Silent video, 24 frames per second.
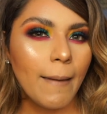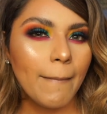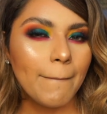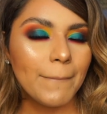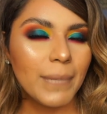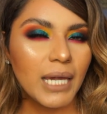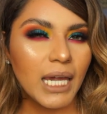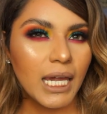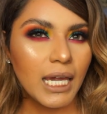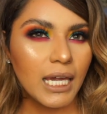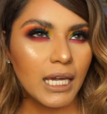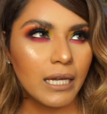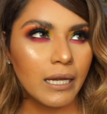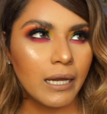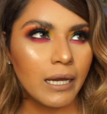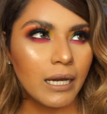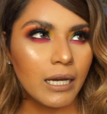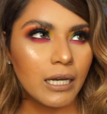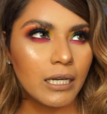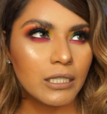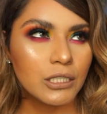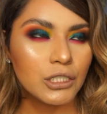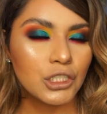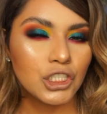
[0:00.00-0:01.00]
pink
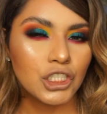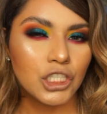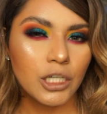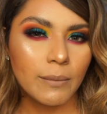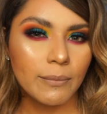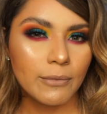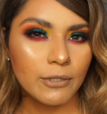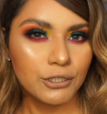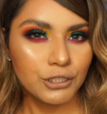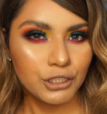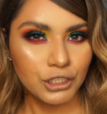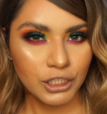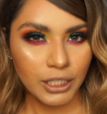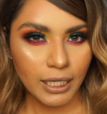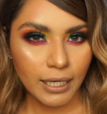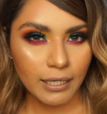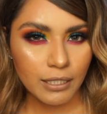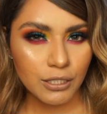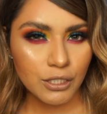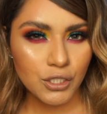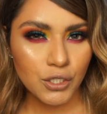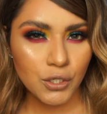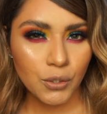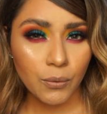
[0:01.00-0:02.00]
shimmer shade
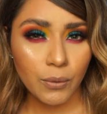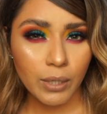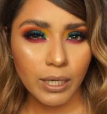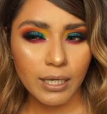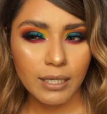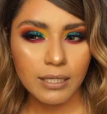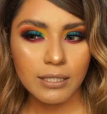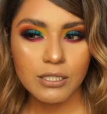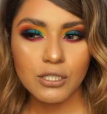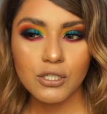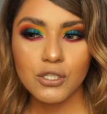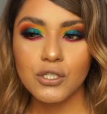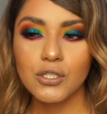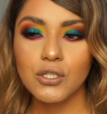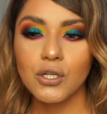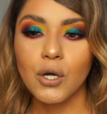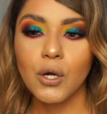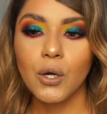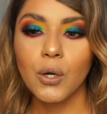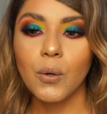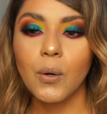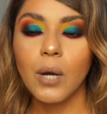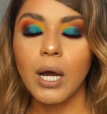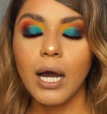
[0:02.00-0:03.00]
to it.
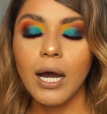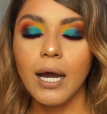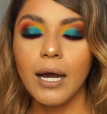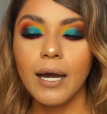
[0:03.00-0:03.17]
So